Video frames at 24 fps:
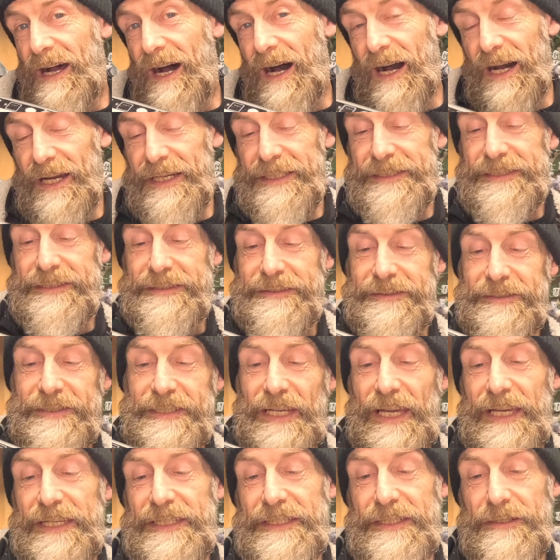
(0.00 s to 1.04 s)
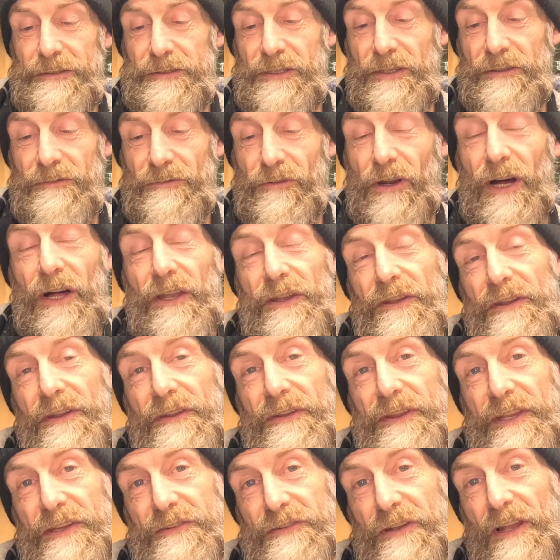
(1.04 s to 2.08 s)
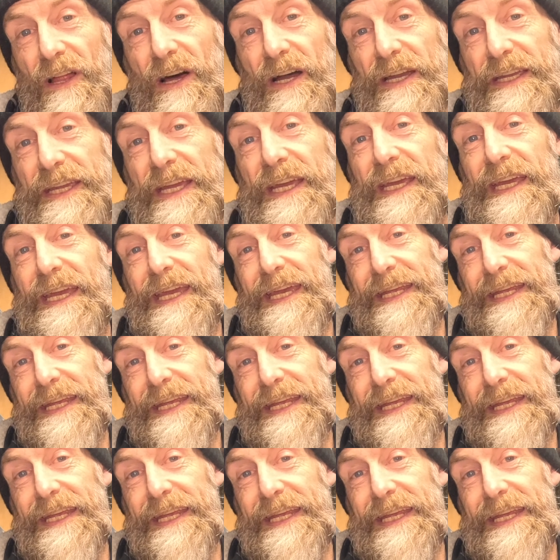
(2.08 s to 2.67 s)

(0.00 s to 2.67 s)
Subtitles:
I'd say you can run this light